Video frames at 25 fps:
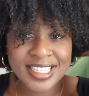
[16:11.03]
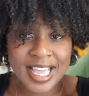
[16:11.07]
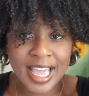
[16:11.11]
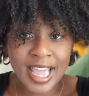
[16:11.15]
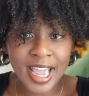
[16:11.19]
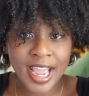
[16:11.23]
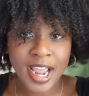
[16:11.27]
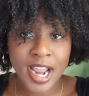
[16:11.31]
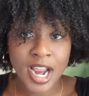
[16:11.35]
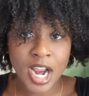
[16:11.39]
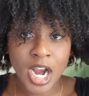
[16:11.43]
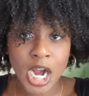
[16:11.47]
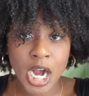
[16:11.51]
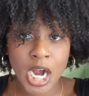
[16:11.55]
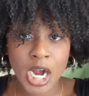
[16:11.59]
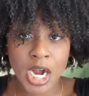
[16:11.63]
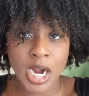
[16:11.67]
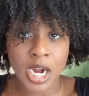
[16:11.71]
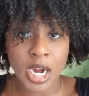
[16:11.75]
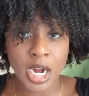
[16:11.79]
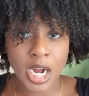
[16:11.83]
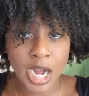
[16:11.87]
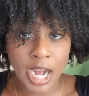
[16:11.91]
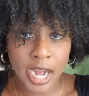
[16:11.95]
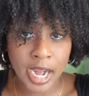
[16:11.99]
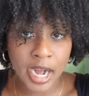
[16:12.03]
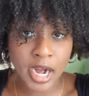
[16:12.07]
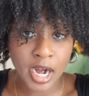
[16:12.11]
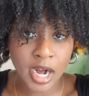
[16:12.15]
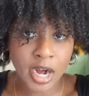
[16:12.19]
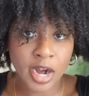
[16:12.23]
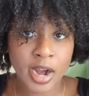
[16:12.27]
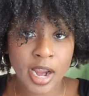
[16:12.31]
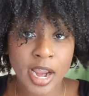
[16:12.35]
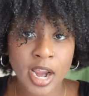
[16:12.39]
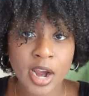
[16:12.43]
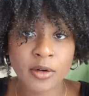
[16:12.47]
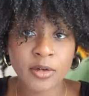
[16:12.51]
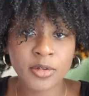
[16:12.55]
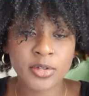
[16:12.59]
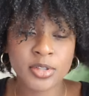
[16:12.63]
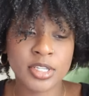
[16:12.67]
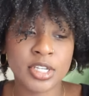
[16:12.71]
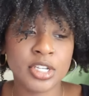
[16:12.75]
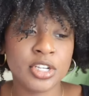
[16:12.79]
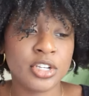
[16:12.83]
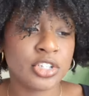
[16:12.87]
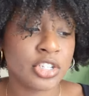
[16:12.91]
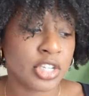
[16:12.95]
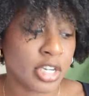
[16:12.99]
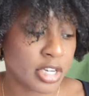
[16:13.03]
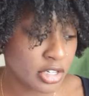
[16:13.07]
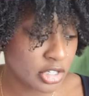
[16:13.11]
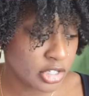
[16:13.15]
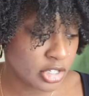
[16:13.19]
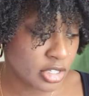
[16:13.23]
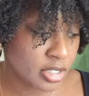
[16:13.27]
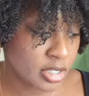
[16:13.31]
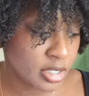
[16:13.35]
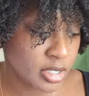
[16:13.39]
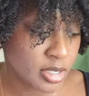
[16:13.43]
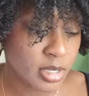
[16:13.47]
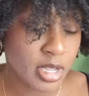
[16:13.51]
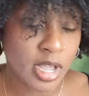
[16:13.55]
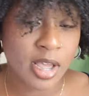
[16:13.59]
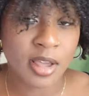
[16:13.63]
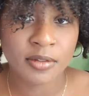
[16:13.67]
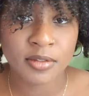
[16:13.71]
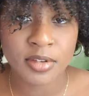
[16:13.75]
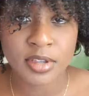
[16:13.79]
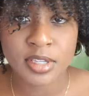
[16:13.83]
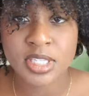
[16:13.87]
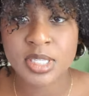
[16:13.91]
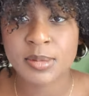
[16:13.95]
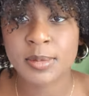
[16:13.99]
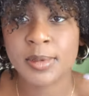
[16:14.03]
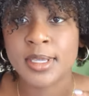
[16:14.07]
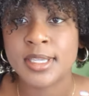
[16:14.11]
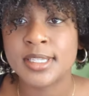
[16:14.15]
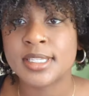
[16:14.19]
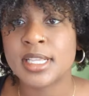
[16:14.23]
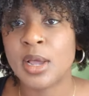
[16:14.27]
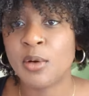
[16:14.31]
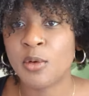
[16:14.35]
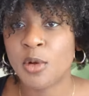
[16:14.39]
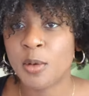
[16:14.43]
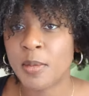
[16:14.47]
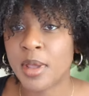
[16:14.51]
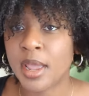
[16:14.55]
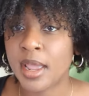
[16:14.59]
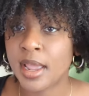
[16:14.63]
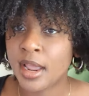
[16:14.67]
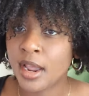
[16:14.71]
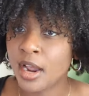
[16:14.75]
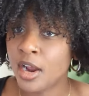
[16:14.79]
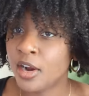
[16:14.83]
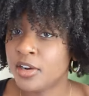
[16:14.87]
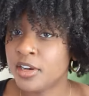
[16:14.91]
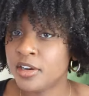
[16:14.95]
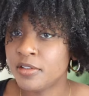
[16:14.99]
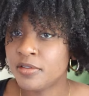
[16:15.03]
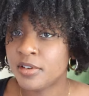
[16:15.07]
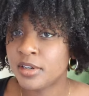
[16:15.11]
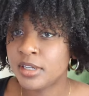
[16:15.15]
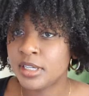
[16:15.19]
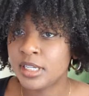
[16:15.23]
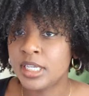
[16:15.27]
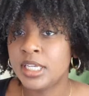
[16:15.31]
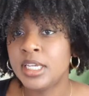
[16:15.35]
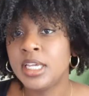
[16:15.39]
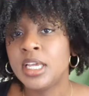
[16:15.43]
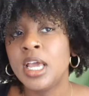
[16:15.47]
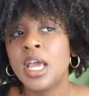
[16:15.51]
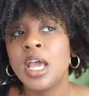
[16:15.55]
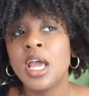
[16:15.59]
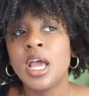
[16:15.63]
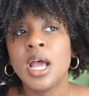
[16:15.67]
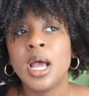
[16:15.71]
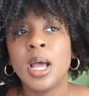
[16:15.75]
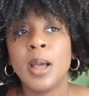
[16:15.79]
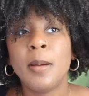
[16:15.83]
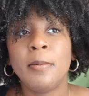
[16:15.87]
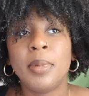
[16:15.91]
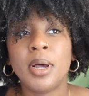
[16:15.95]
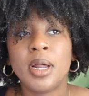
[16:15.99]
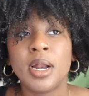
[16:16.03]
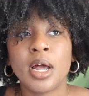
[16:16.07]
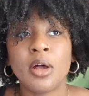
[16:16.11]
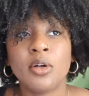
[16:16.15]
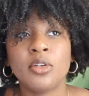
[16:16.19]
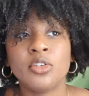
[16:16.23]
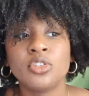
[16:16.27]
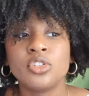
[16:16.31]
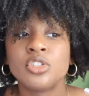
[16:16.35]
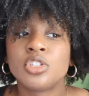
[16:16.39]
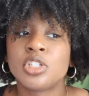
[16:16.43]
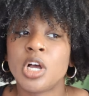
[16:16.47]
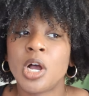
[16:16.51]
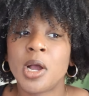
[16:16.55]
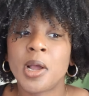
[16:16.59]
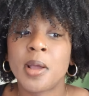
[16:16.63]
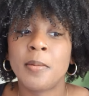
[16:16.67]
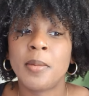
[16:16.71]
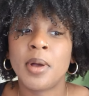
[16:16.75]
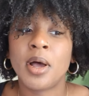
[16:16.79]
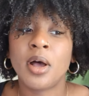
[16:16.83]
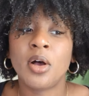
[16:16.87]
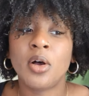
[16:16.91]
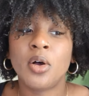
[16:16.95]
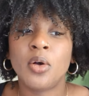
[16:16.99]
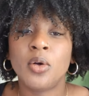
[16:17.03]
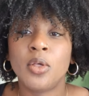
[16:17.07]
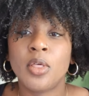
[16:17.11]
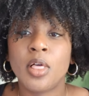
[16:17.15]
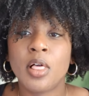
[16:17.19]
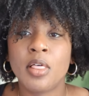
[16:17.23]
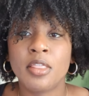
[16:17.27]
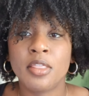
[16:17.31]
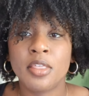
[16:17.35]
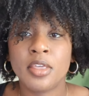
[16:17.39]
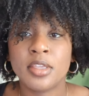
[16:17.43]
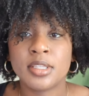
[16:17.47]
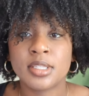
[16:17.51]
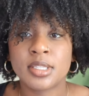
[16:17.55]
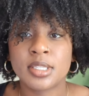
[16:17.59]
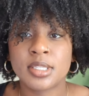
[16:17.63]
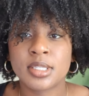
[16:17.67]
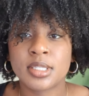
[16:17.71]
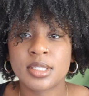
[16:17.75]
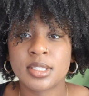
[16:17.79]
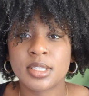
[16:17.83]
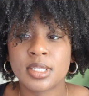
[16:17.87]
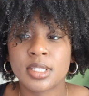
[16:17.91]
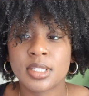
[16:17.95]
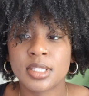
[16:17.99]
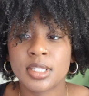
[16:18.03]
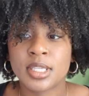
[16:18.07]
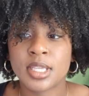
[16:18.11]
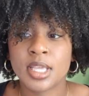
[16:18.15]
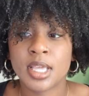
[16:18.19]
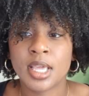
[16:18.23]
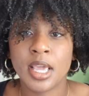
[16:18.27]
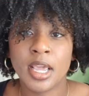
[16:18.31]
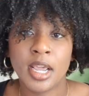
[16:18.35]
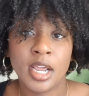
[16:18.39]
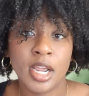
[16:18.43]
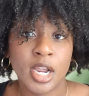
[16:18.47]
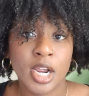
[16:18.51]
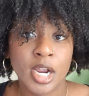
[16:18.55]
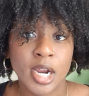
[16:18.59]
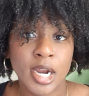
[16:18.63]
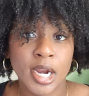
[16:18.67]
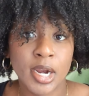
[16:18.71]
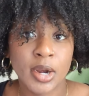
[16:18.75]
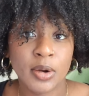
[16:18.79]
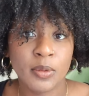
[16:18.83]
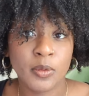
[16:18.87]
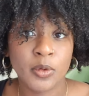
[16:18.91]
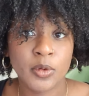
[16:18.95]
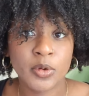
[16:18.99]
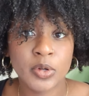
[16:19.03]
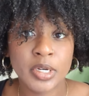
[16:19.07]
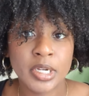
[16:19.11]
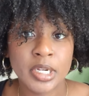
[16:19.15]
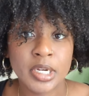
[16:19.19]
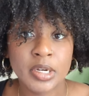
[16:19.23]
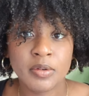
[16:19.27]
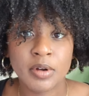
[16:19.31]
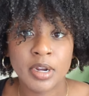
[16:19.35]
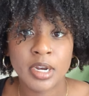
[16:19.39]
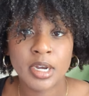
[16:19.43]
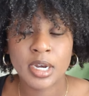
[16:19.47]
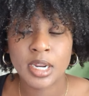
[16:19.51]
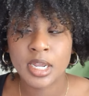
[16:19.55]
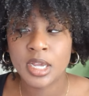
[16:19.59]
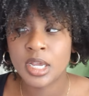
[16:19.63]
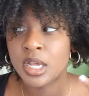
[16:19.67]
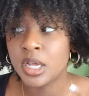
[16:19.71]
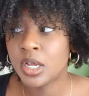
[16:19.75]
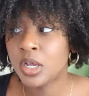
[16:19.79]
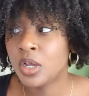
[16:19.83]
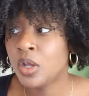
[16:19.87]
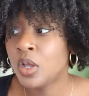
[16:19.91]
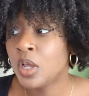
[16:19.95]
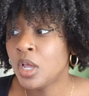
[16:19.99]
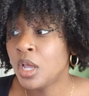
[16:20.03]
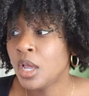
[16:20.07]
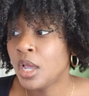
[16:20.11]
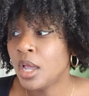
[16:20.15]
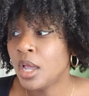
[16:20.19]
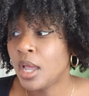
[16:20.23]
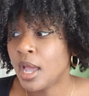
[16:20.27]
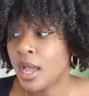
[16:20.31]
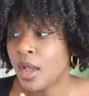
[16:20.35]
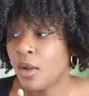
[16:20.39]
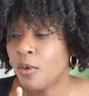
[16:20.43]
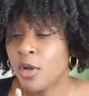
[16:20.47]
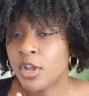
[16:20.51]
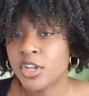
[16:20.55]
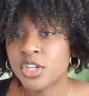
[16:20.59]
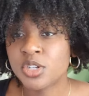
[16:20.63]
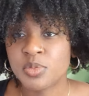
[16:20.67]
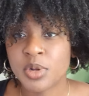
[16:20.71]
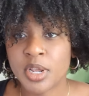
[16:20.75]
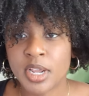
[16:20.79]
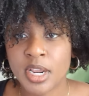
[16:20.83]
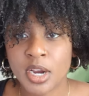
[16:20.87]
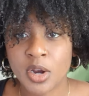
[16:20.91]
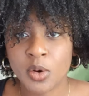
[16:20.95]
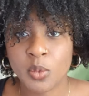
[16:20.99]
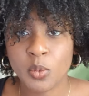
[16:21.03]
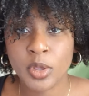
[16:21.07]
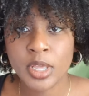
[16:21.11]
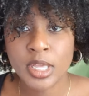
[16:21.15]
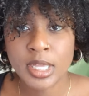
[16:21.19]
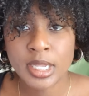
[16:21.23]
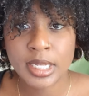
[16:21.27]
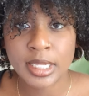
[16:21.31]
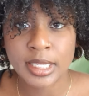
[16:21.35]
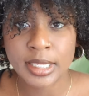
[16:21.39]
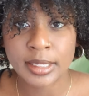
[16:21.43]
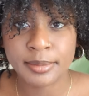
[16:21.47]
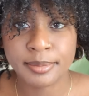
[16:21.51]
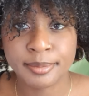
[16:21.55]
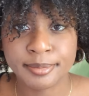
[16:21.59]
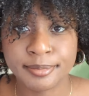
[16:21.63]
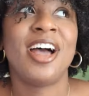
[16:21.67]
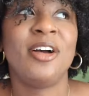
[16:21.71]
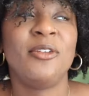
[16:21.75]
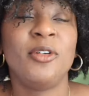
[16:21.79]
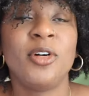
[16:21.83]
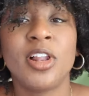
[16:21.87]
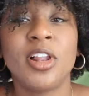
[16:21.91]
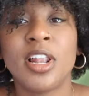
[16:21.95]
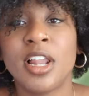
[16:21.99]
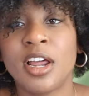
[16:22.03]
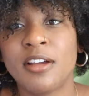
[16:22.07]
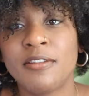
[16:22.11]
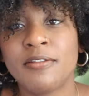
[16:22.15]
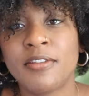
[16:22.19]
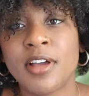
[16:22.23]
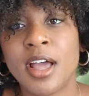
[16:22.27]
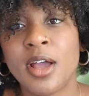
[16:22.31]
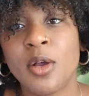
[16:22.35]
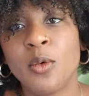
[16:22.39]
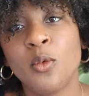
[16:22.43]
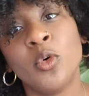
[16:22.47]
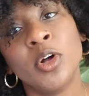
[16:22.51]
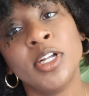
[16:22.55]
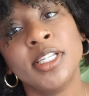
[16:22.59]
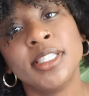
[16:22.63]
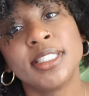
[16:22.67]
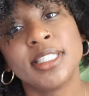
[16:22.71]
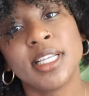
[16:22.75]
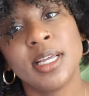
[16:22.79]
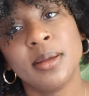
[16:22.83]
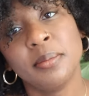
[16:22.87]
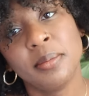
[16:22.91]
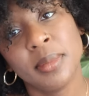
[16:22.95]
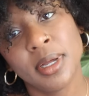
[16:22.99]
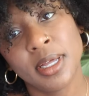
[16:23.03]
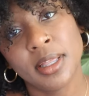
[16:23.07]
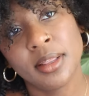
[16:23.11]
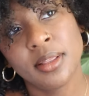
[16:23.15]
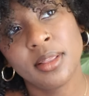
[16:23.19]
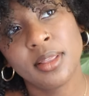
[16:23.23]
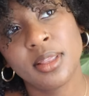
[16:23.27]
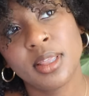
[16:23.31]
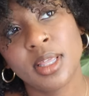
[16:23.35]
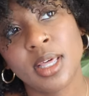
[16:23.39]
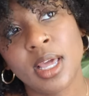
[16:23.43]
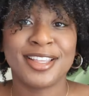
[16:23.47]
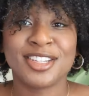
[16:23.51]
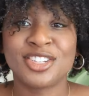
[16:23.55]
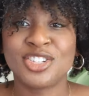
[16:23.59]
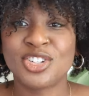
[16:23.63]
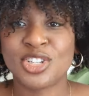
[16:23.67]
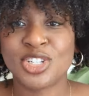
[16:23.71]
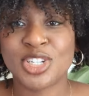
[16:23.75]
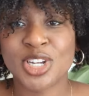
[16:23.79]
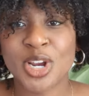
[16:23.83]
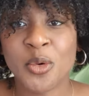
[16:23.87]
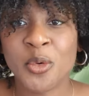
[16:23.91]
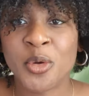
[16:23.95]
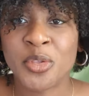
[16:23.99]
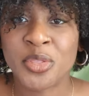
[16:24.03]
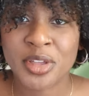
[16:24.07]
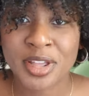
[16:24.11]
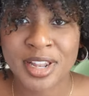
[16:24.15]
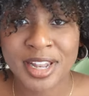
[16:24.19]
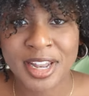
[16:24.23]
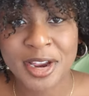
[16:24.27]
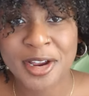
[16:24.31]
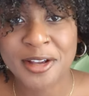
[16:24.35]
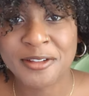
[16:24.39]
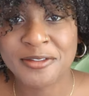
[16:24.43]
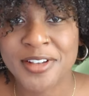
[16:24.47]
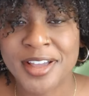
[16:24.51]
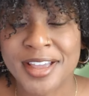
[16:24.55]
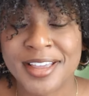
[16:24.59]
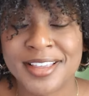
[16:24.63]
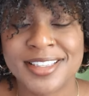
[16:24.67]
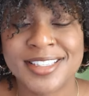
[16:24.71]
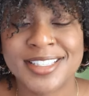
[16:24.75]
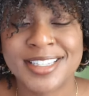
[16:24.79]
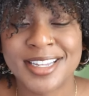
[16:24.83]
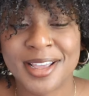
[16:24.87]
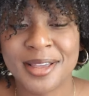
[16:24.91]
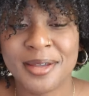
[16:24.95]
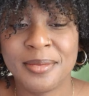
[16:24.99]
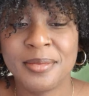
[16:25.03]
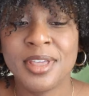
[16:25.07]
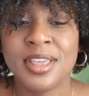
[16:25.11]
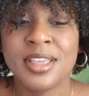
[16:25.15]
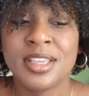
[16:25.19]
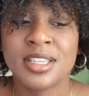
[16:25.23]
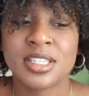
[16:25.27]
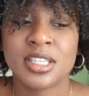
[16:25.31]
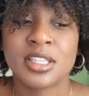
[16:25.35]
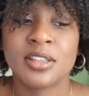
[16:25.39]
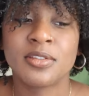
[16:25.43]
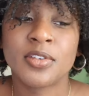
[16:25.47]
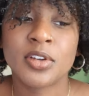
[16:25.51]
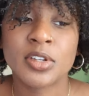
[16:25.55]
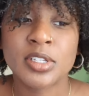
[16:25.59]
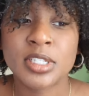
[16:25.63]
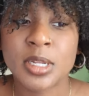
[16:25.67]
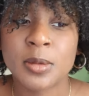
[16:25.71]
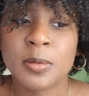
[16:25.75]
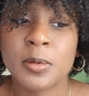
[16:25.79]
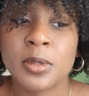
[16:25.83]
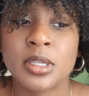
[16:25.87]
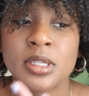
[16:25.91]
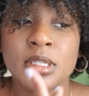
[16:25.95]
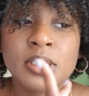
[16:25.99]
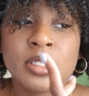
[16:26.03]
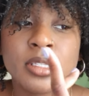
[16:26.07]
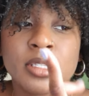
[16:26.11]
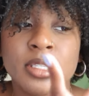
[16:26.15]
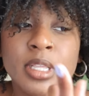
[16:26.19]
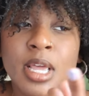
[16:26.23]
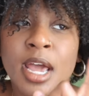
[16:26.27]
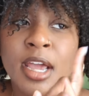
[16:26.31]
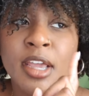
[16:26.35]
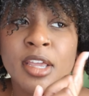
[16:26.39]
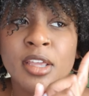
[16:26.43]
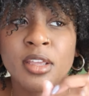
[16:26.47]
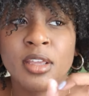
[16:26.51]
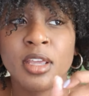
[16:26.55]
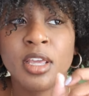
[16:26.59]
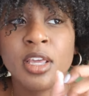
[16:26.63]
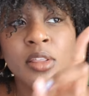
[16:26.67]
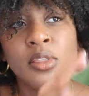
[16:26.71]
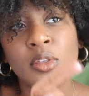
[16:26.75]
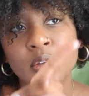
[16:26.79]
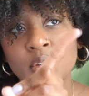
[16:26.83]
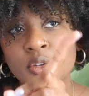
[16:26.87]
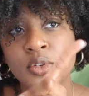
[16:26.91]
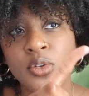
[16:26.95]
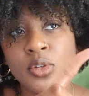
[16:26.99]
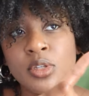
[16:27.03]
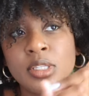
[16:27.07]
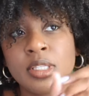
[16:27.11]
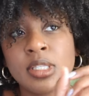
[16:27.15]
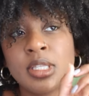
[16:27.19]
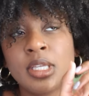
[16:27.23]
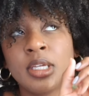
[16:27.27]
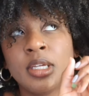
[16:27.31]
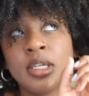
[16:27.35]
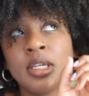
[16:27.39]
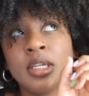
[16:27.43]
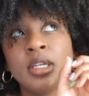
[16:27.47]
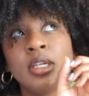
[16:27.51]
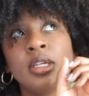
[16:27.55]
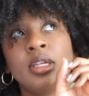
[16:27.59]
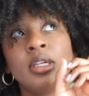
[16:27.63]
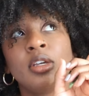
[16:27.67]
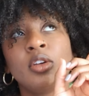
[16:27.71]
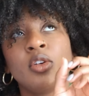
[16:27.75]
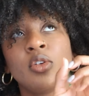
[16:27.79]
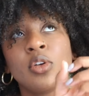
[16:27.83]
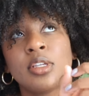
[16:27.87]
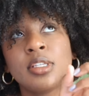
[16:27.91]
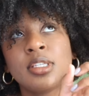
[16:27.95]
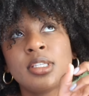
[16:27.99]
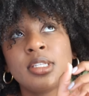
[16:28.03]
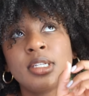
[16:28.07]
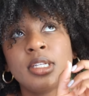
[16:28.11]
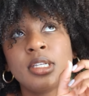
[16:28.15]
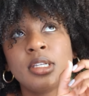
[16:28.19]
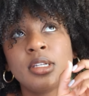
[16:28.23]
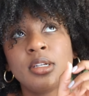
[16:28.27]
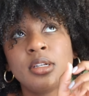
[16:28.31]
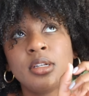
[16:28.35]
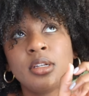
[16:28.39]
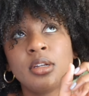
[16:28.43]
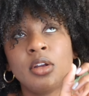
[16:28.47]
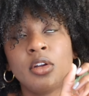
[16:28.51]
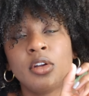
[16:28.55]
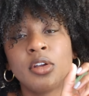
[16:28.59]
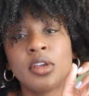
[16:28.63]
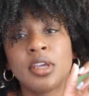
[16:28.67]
hair routine changes, obviously because I wear my hair differently, but I will just talk about this hair routine right now. I wash my hair weekly. I will clarify once a month. Let's just start with the clarifying step. So the first step is I either use the Kristen